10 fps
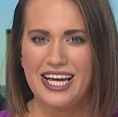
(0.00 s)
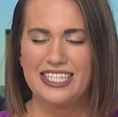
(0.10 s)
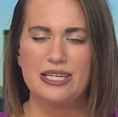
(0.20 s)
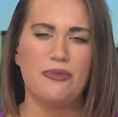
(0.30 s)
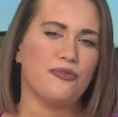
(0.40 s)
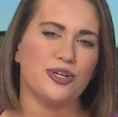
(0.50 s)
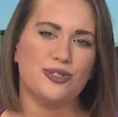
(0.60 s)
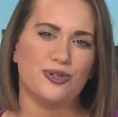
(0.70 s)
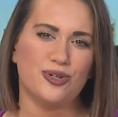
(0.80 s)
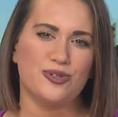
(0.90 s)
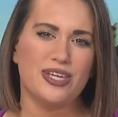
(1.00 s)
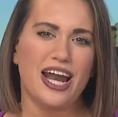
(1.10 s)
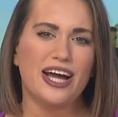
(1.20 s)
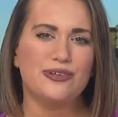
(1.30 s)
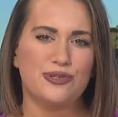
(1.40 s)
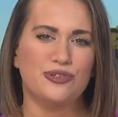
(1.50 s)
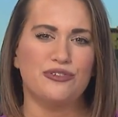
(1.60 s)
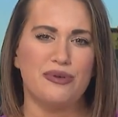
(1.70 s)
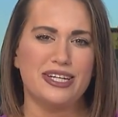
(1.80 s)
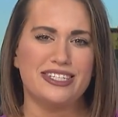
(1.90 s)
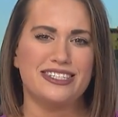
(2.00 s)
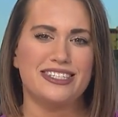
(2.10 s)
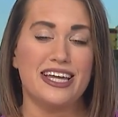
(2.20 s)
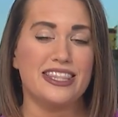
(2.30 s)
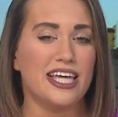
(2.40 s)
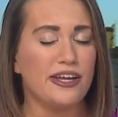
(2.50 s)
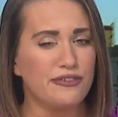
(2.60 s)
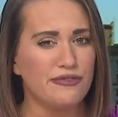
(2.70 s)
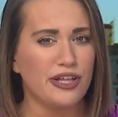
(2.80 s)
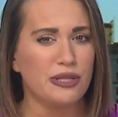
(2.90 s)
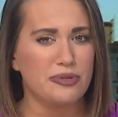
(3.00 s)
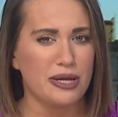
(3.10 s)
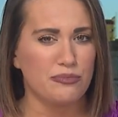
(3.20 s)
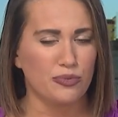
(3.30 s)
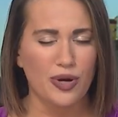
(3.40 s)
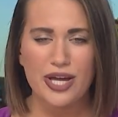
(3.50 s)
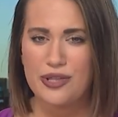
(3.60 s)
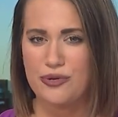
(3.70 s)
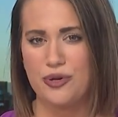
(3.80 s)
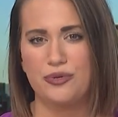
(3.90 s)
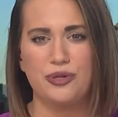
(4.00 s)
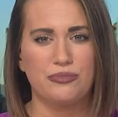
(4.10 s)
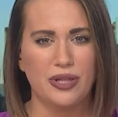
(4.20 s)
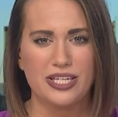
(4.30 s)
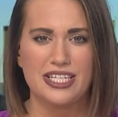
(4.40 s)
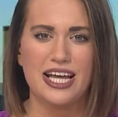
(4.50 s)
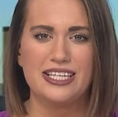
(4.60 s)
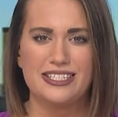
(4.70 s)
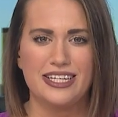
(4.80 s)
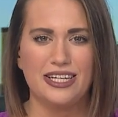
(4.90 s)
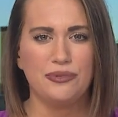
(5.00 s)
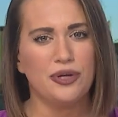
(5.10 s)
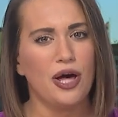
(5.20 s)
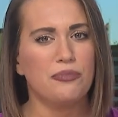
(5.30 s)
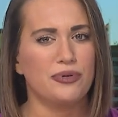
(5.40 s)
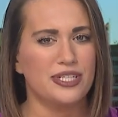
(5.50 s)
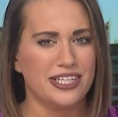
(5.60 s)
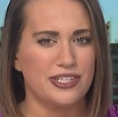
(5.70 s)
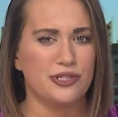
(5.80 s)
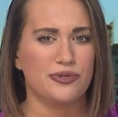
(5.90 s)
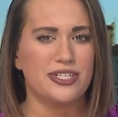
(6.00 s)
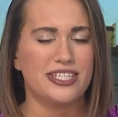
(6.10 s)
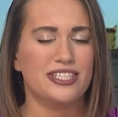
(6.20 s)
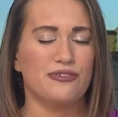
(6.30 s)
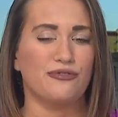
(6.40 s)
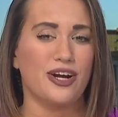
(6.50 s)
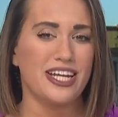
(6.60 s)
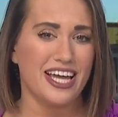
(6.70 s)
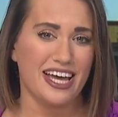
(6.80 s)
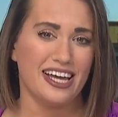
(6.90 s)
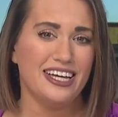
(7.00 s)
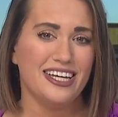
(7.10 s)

A team of researchers at IU School of Medicine say they've developed a breakthrough new blood test, and it will help predict and treat schizophrenia.